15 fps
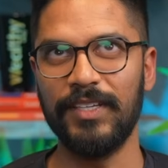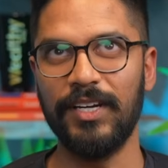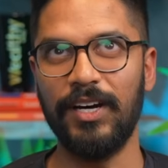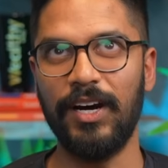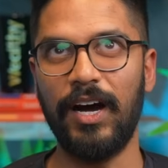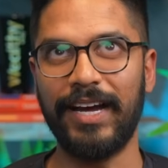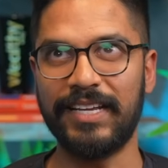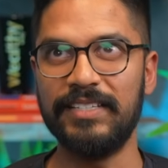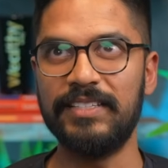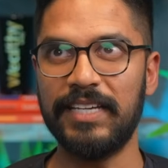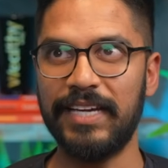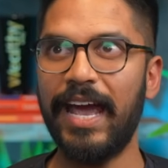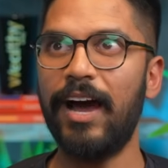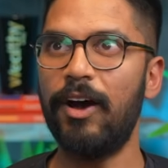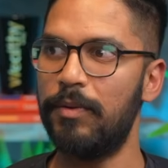I can see
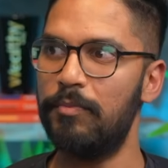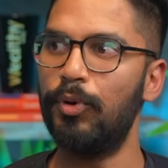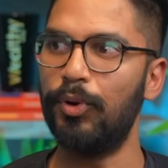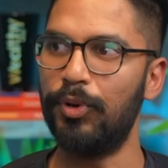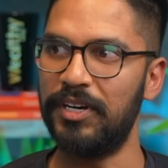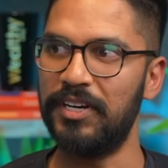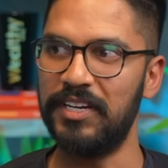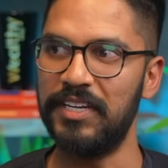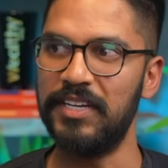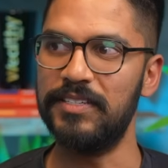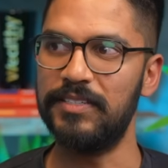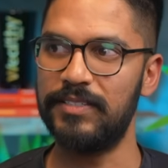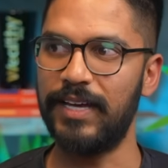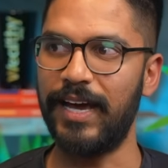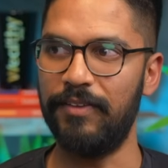how important it is
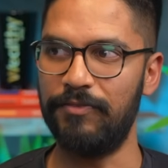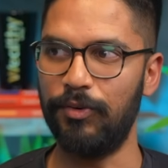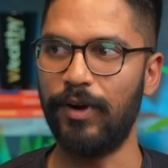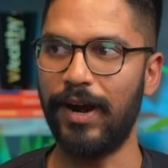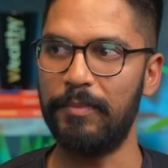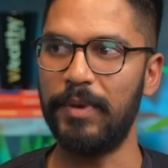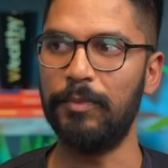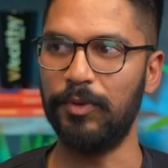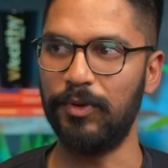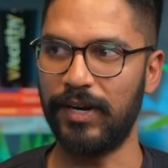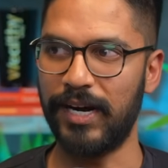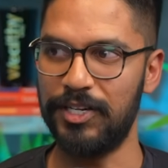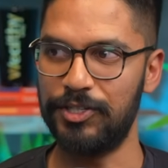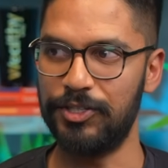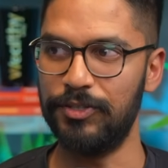to have the right people
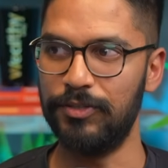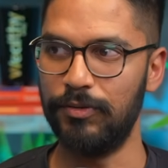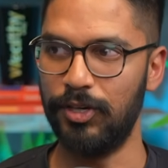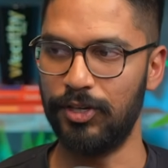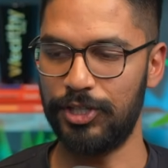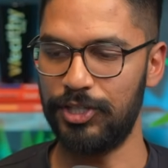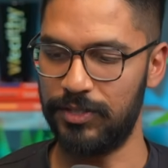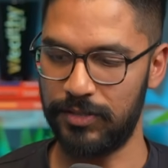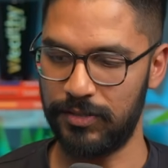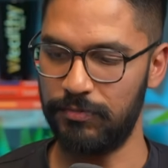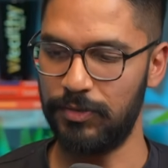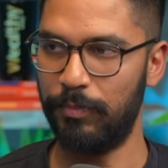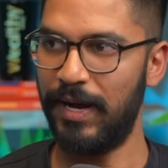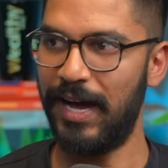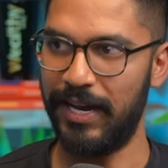around you, not just your
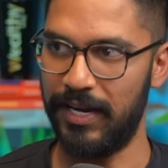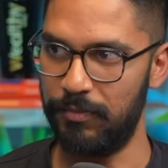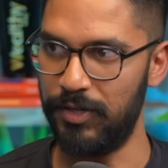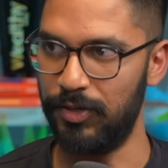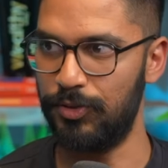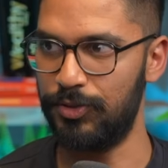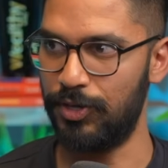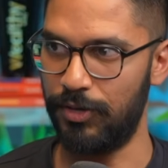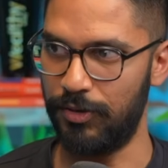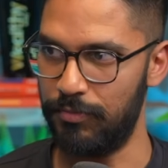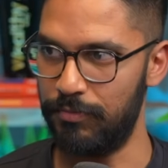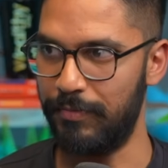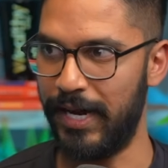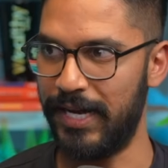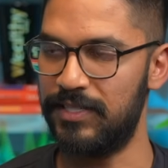partner, but also
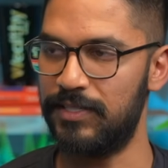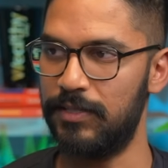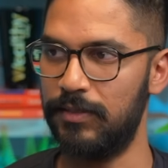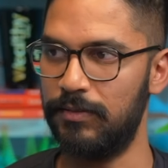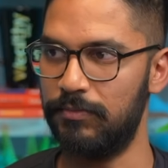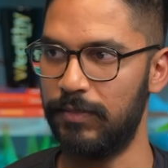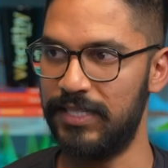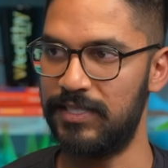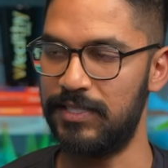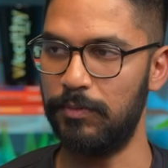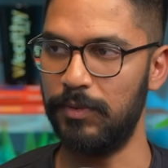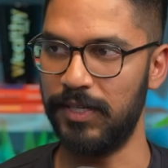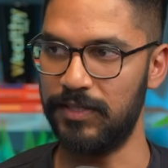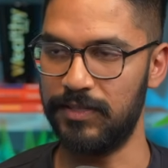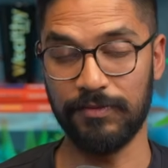mates and
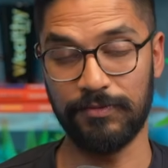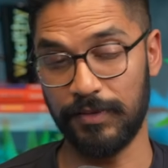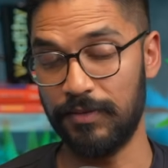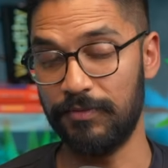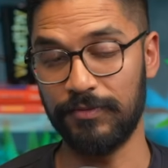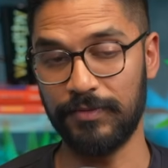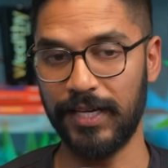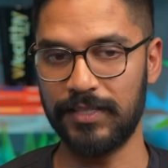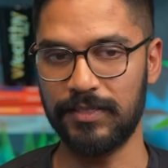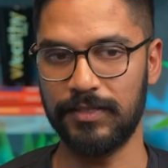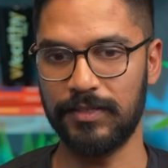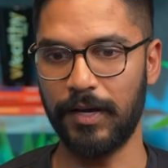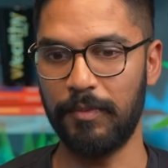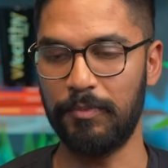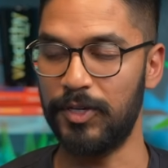siblings if that's
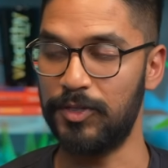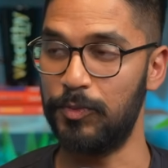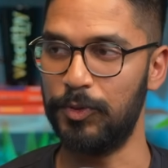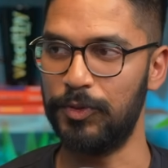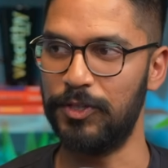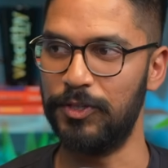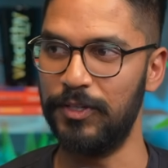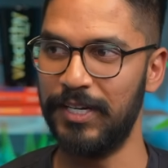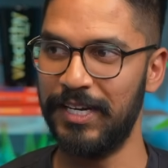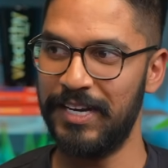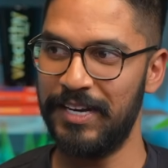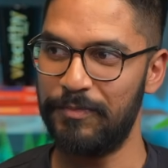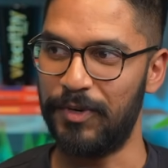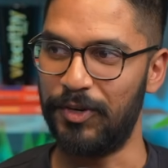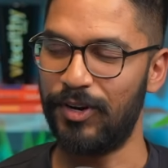possible too.
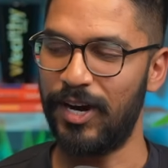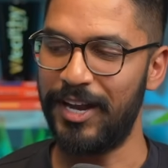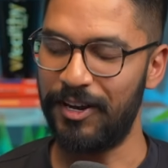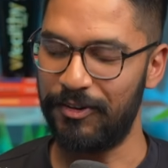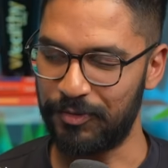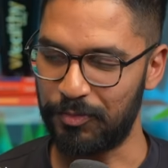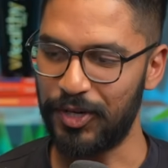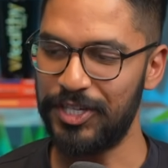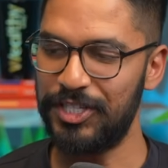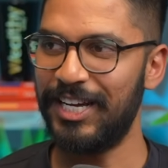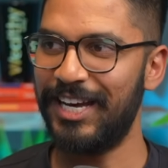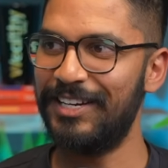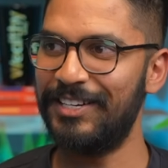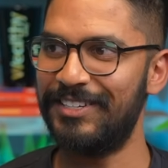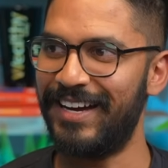But Ryan, I've
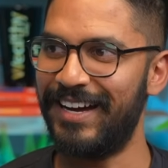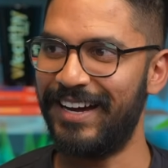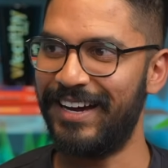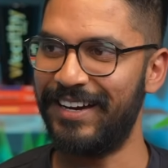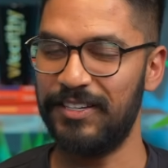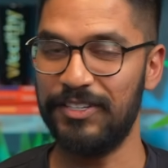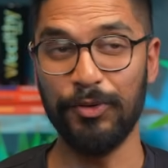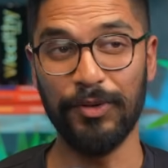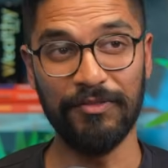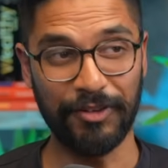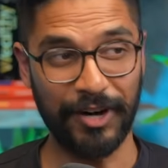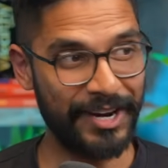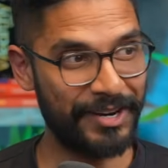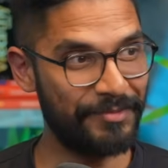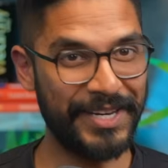appreciated you
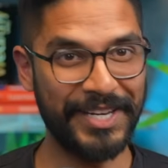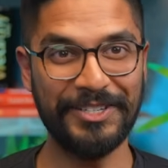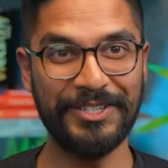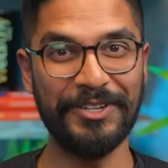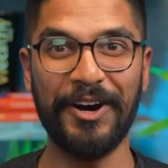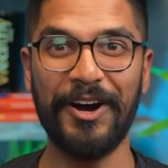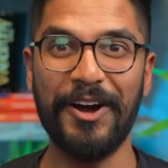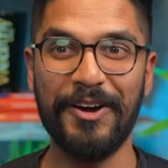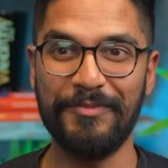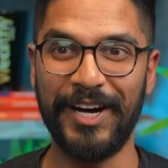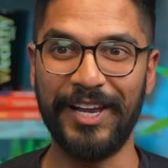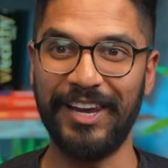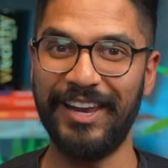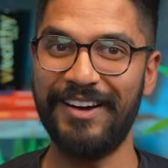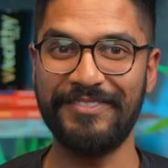inviting me into your home. I
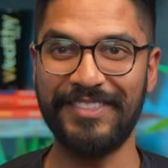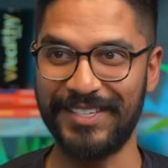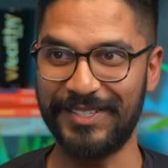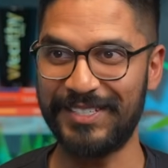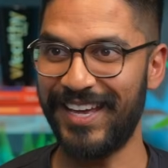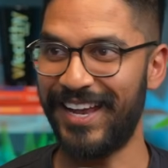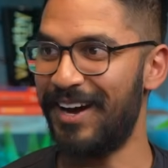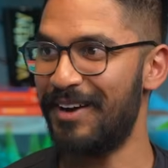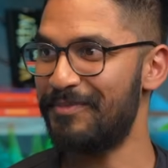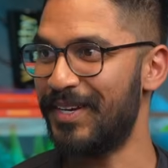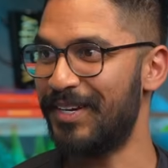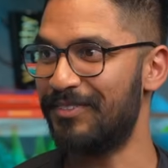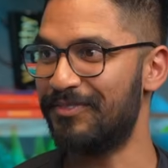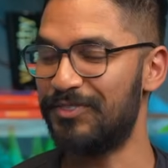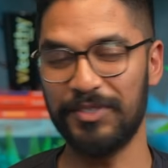love the setup and
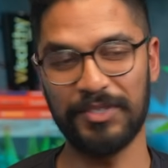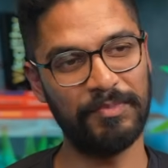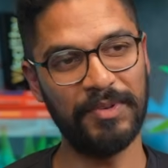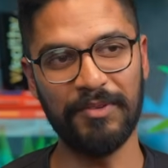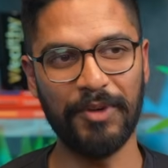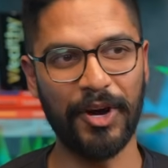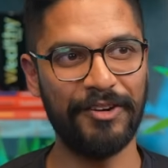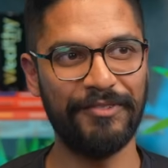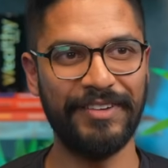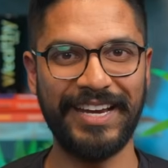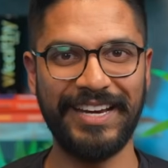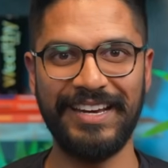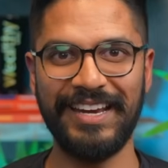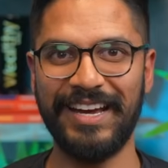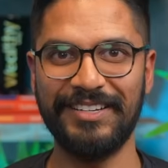I've just been motivated
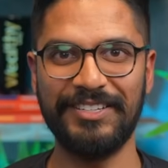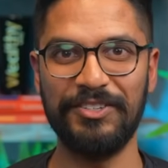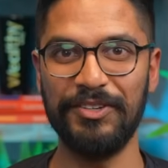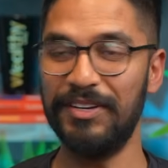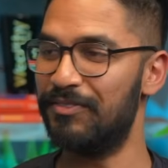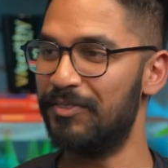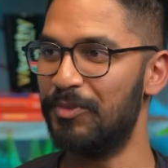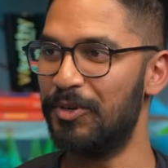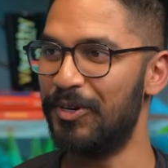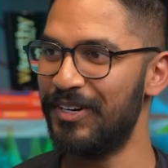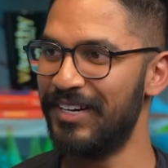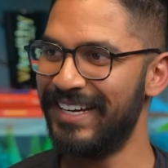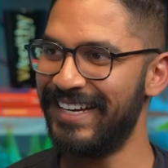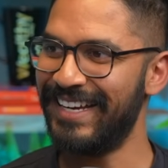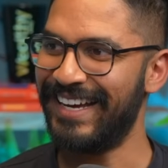now to do even more.
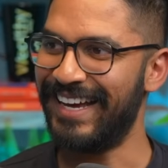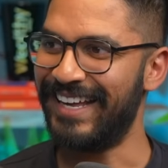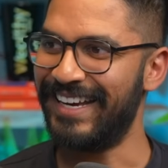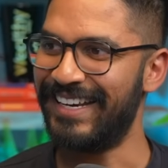And